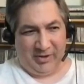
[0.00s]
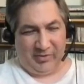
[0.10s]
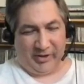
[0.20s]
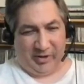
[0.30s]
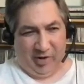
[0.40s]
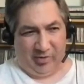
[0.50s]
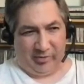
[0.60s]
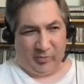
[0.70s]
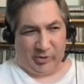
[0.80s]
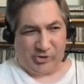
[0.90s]
like all
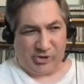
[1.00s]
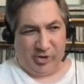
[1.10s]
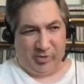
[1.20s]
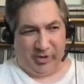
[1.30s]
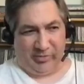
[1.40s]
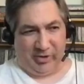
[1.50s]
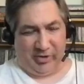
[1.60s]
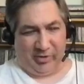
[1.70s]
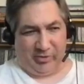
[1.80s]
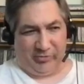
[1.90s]
in one show.
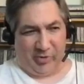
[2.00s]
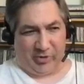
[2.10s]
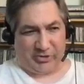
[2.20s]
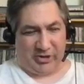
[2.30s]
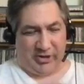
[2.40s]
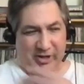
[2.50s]
You focus in